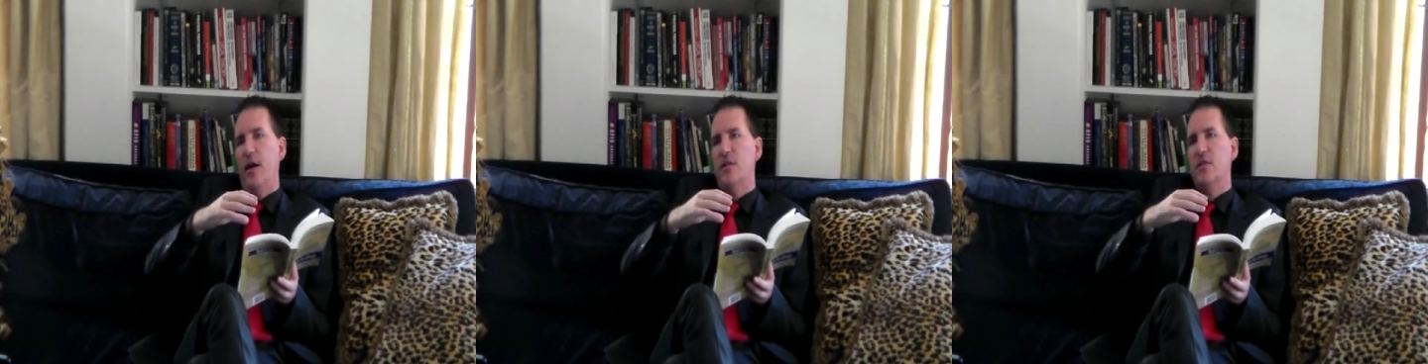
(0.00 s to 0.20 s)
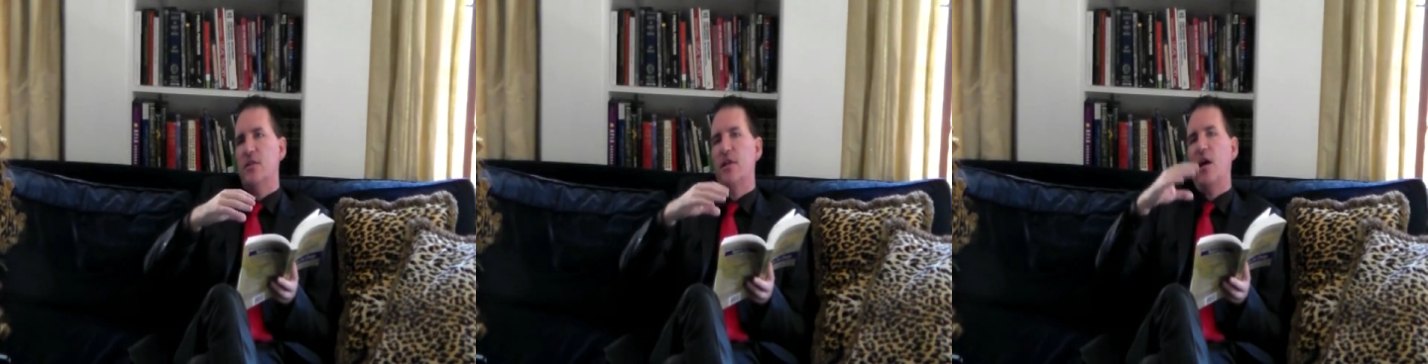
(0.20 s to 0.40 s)

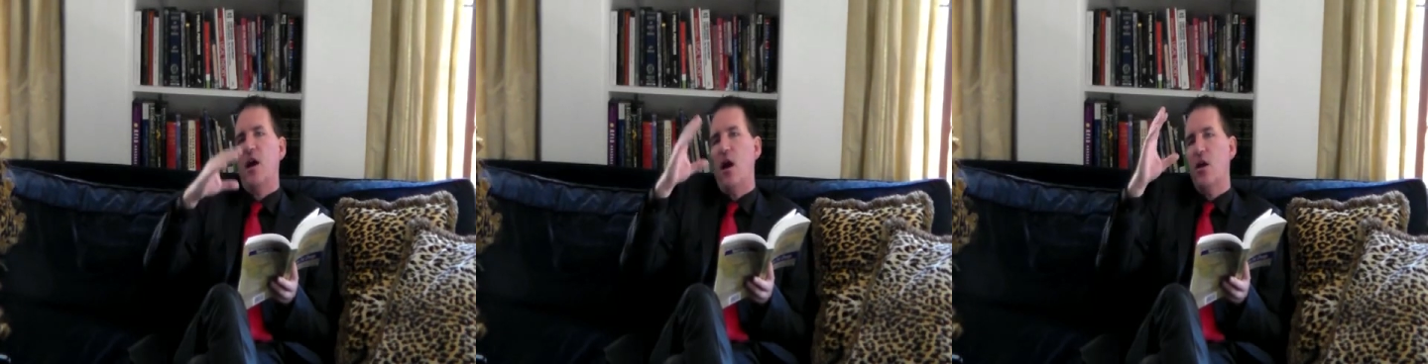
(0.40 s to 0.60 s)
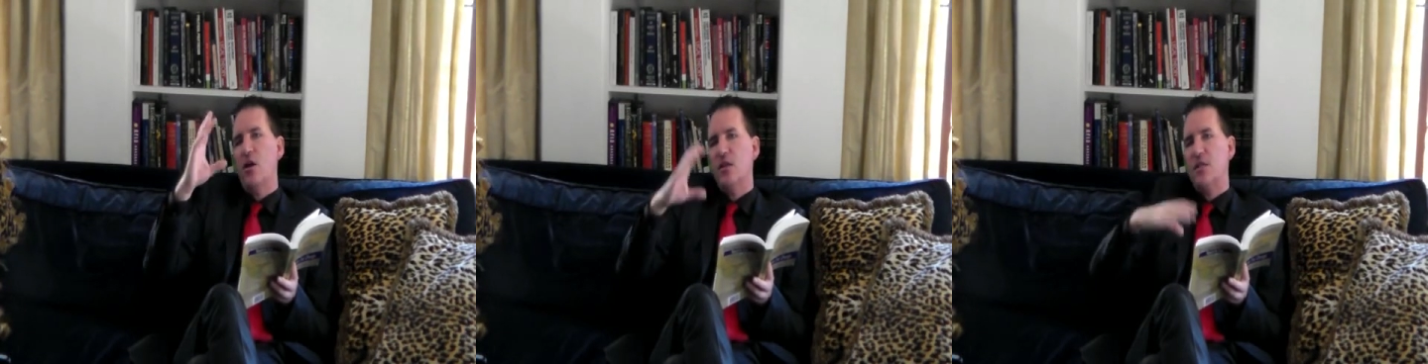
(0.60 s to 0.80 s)
is that the
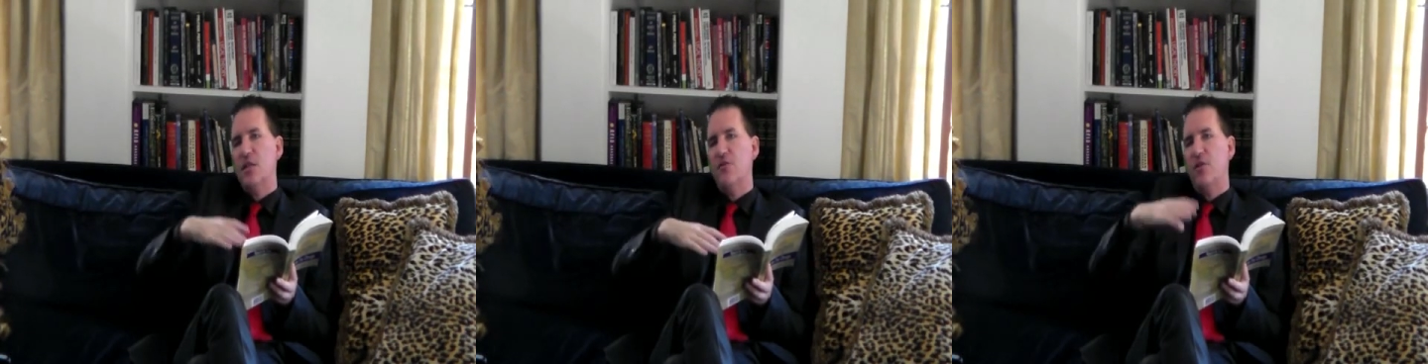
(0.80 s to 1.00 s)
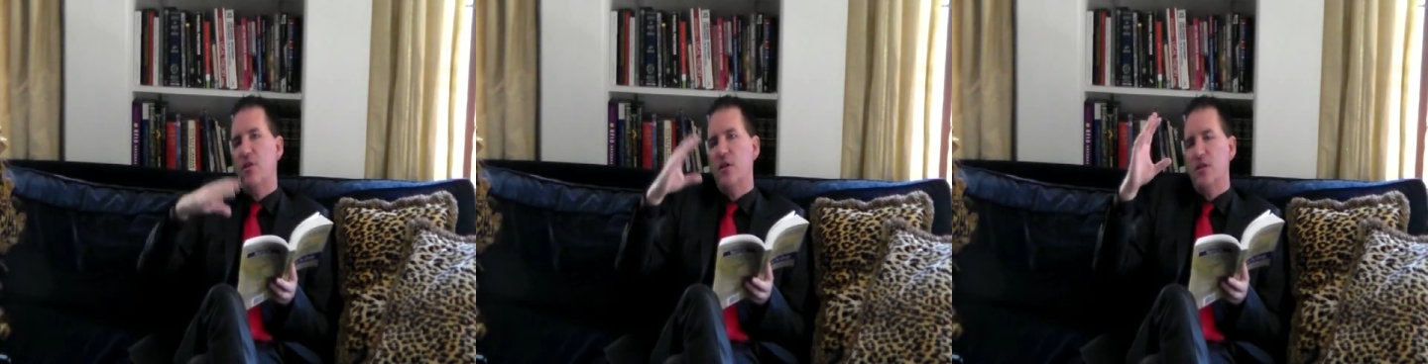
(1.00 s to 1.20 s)

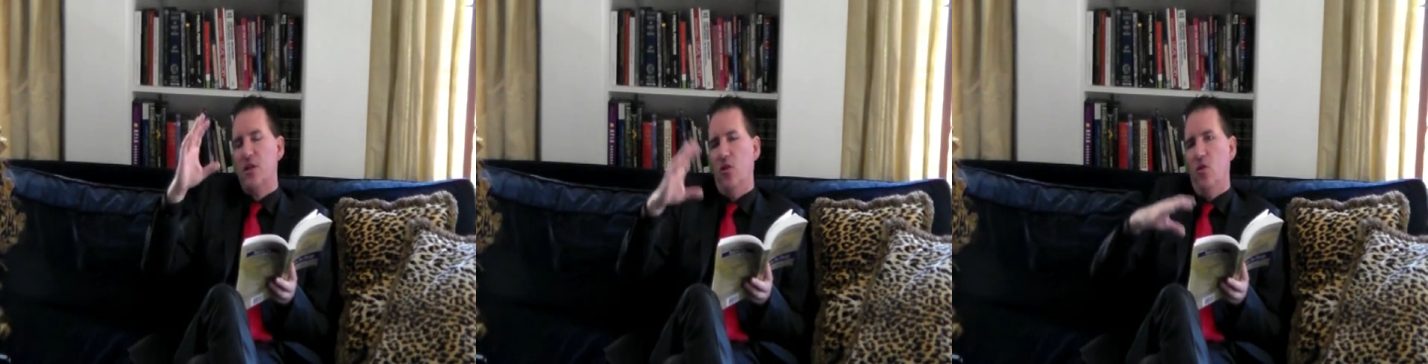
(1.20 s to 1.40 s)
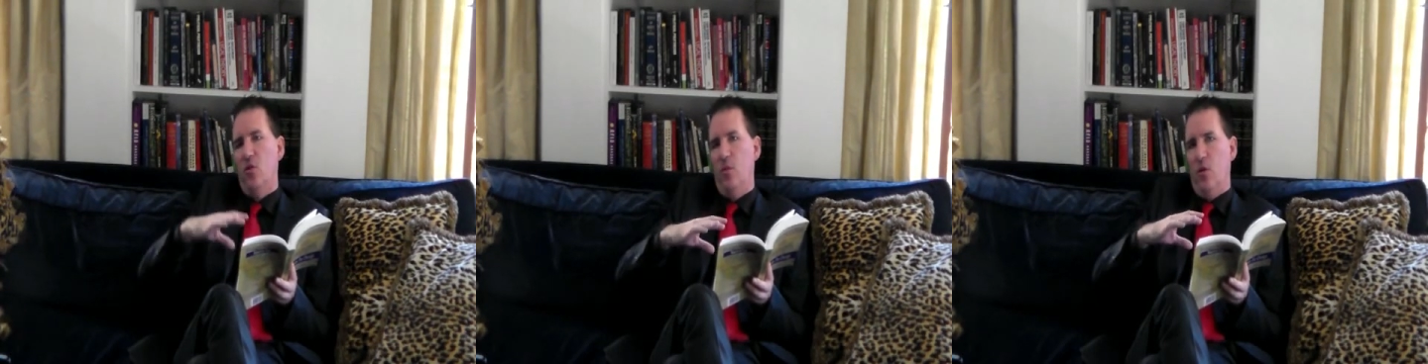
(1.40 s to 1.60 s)
currency varies
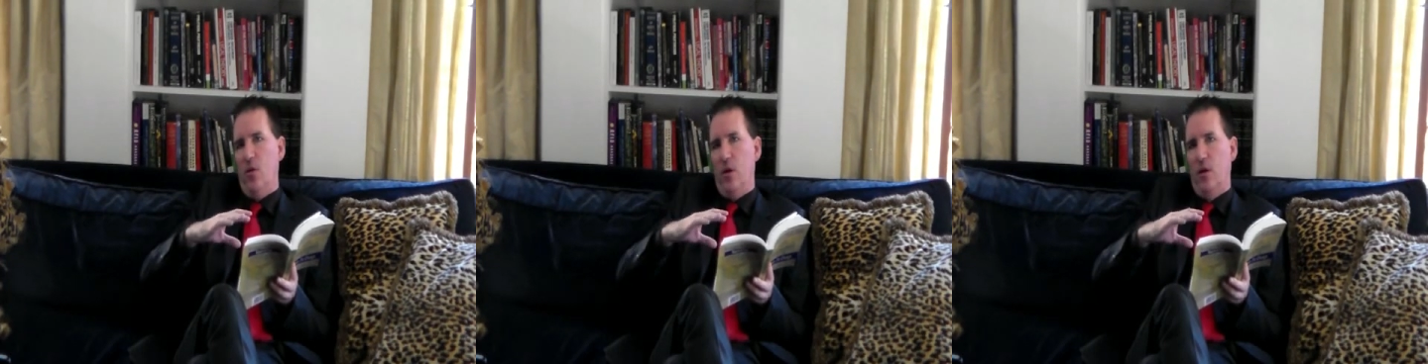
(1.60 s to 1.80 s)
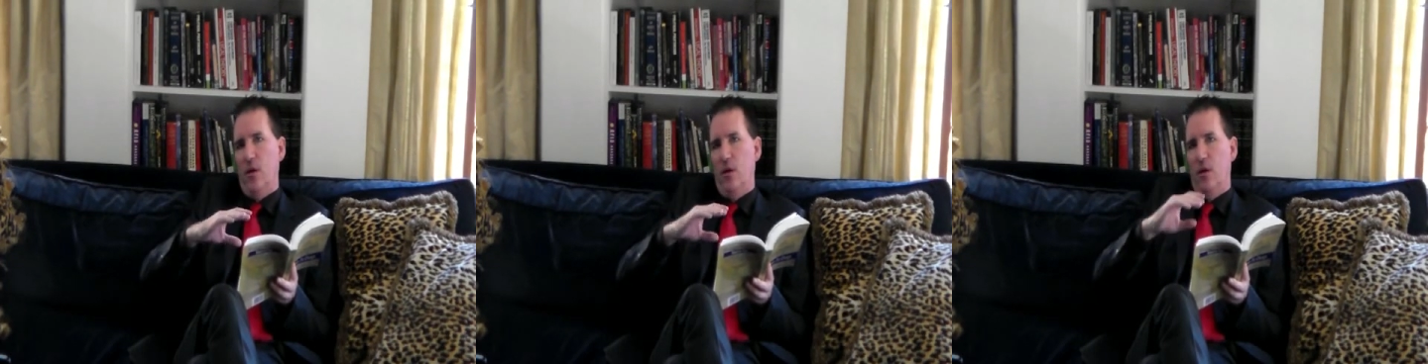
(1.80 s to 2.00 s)
a lot
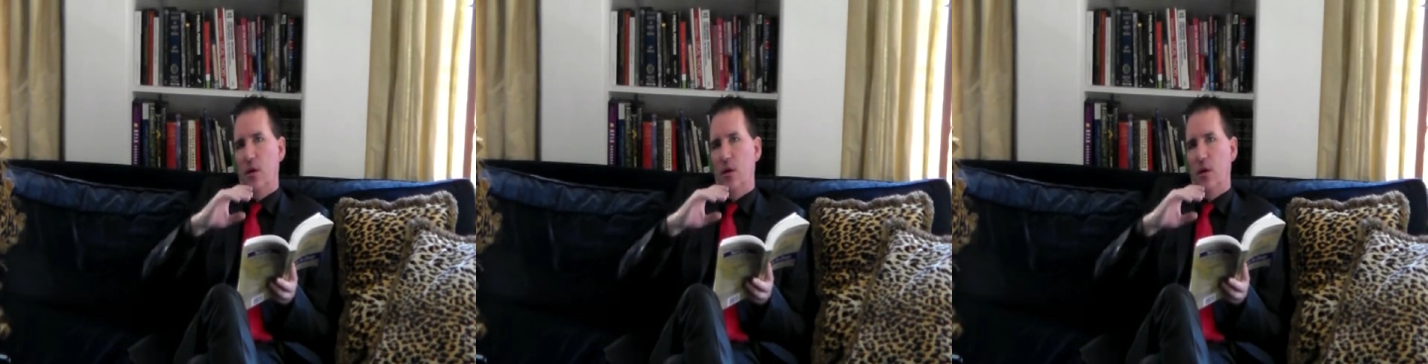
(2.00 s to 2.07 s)
more.